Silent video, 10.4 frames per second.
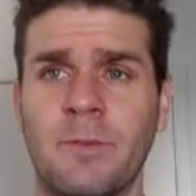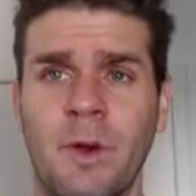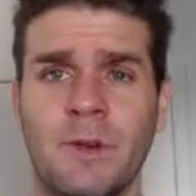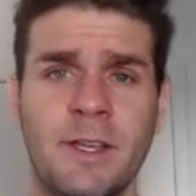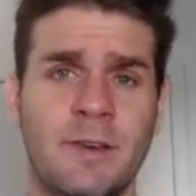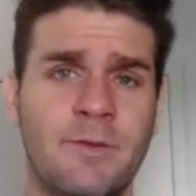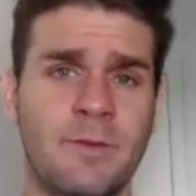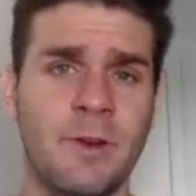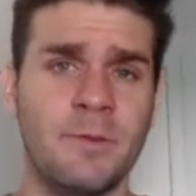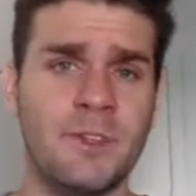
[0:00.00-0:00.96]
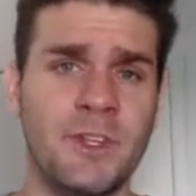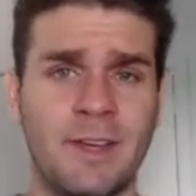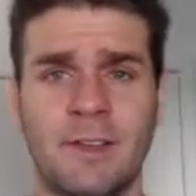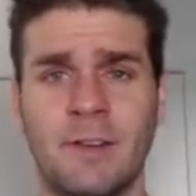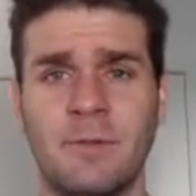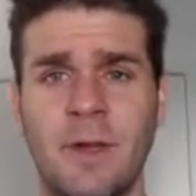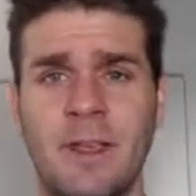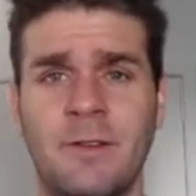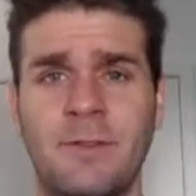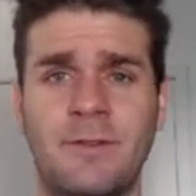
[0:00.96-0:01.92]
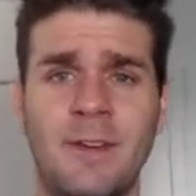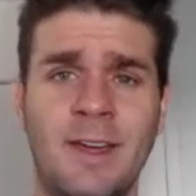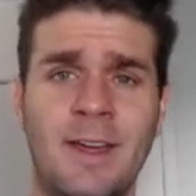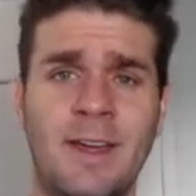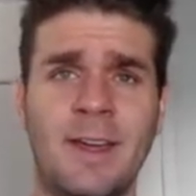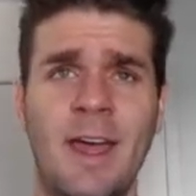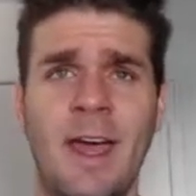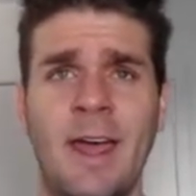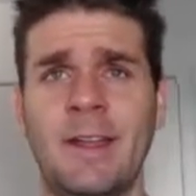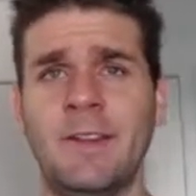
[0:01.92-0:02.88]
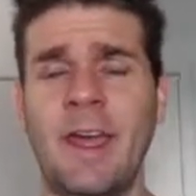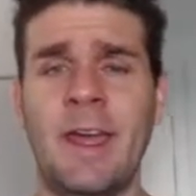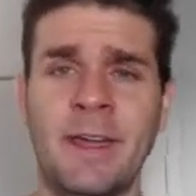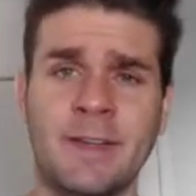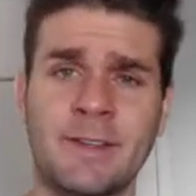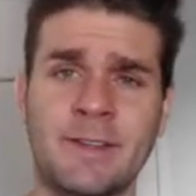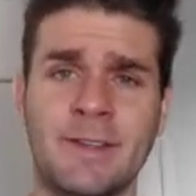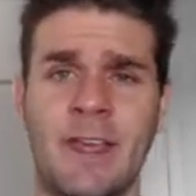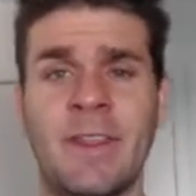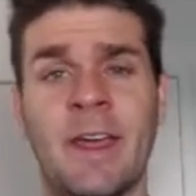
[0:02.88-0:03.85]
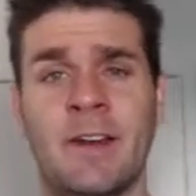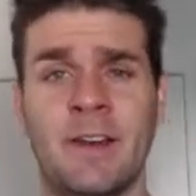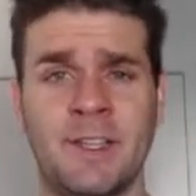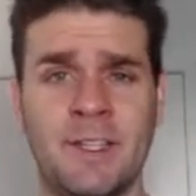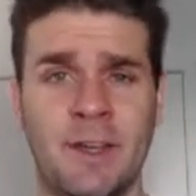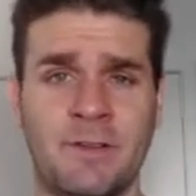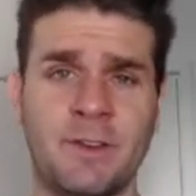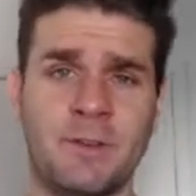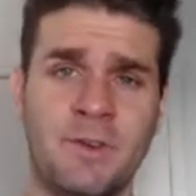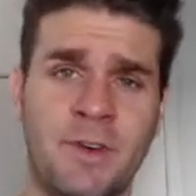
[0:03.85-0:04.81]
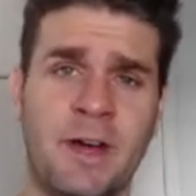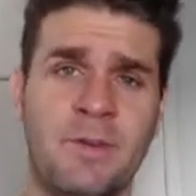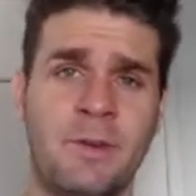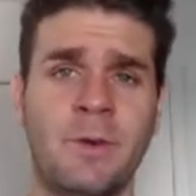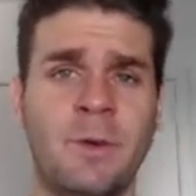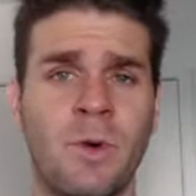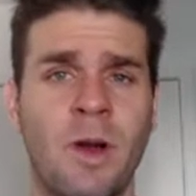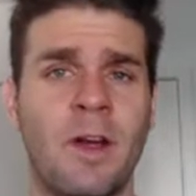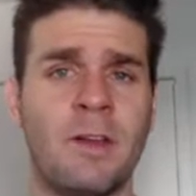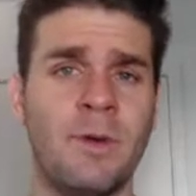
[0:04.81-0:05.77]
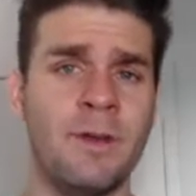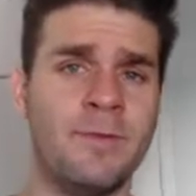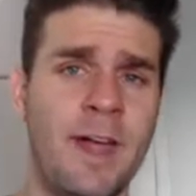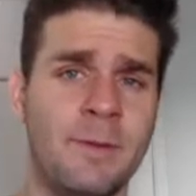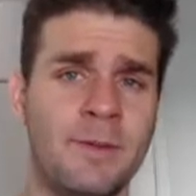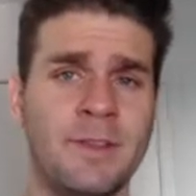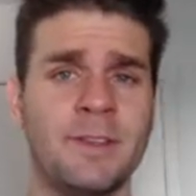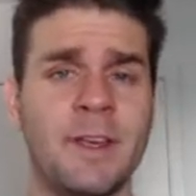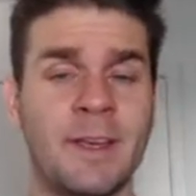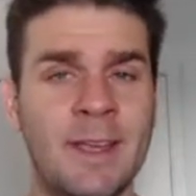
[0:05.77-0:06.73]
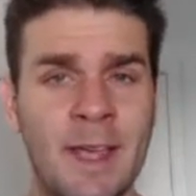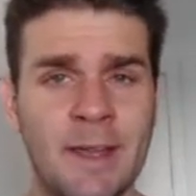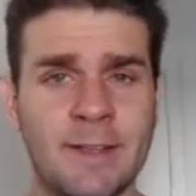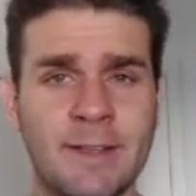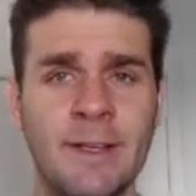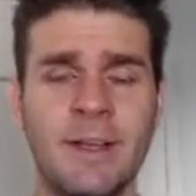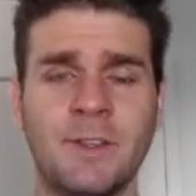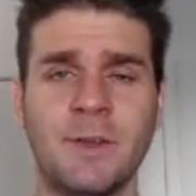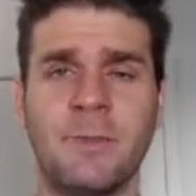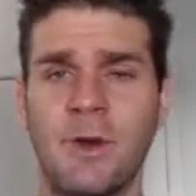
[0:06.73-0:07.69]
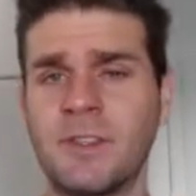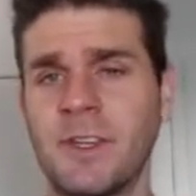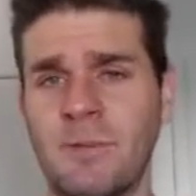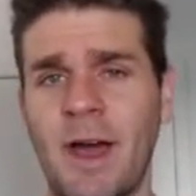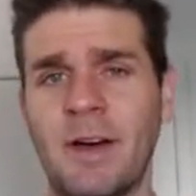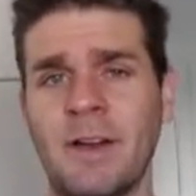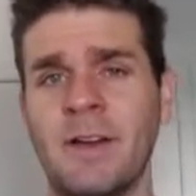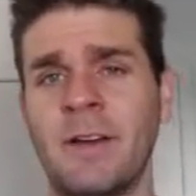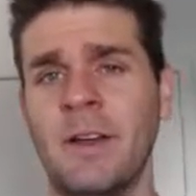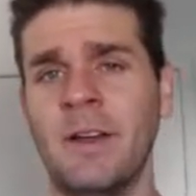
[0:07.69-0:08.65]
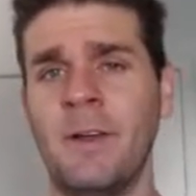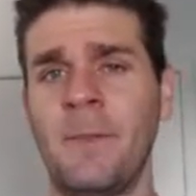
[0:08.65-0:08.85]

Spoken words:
of your protein from chicken and beef and eggs and that kind of stuff because we travel, we work, we have families. I get it. So protein powder